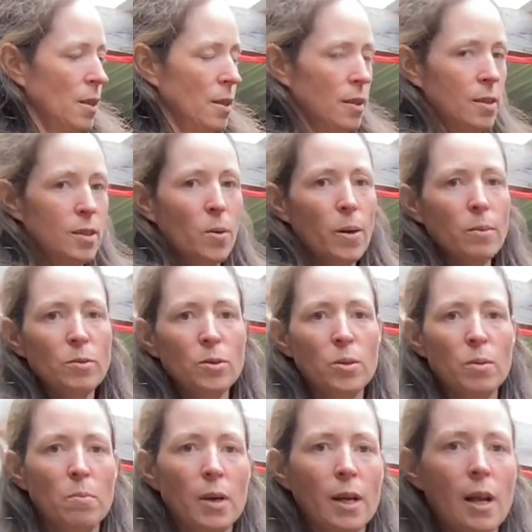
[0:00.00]
So I'm
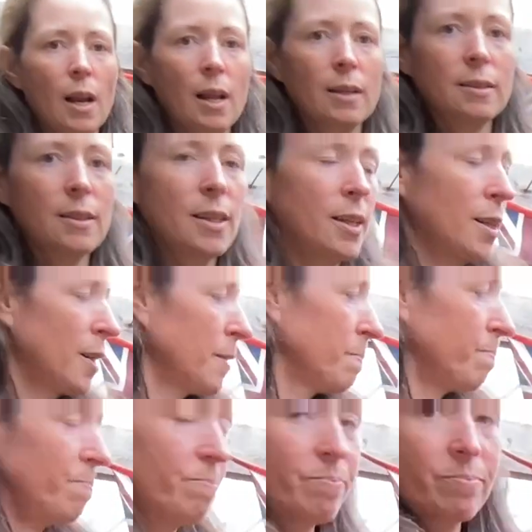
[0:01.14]
doing my classic
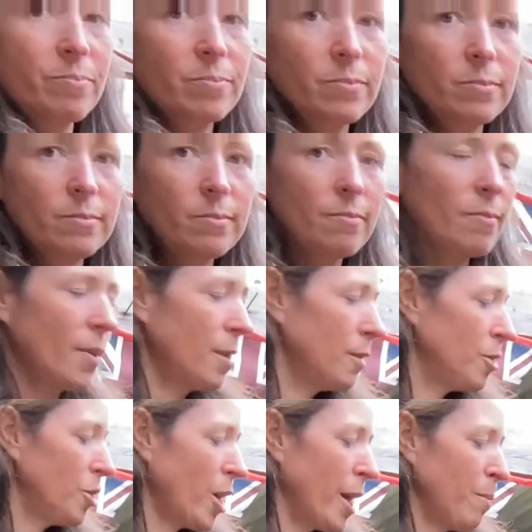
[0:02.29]

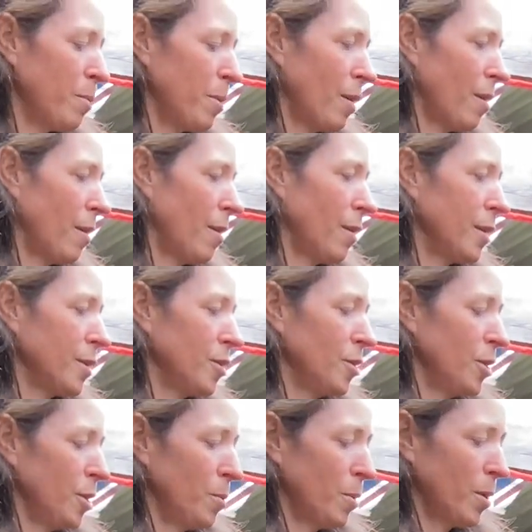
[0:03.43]
shape that I like to
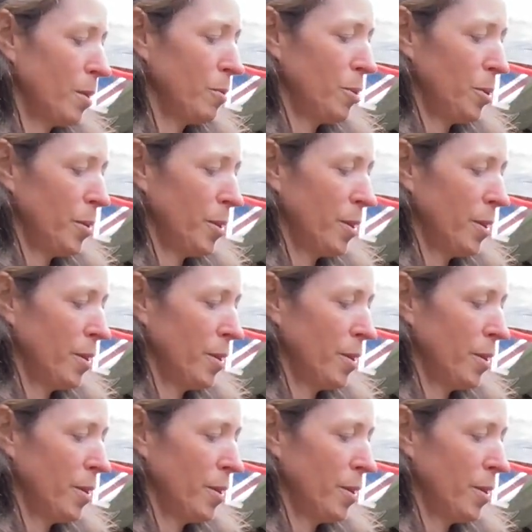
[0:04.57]
do when I'm doing